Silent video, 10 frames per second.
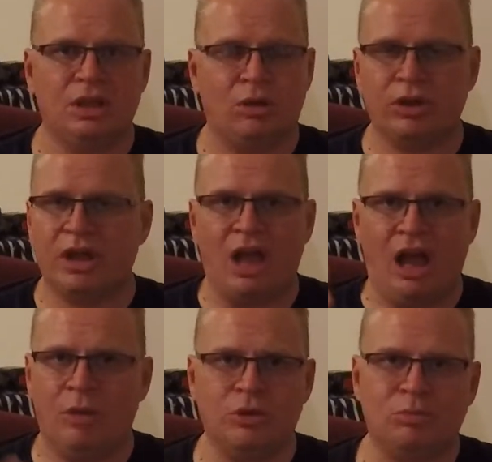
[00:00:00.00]
Okay,
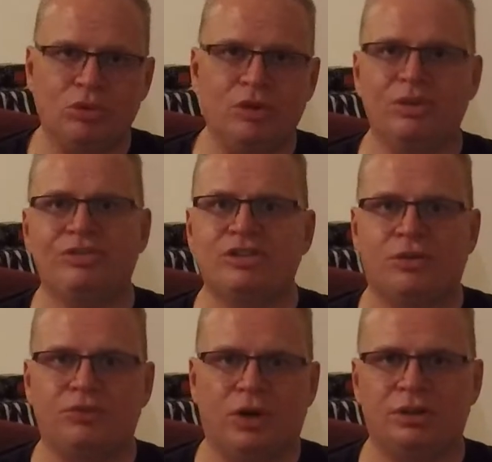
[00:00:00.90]
I'm completely
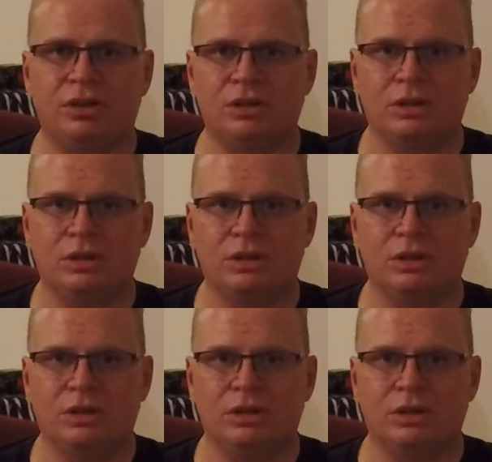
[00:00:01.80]
self-funded.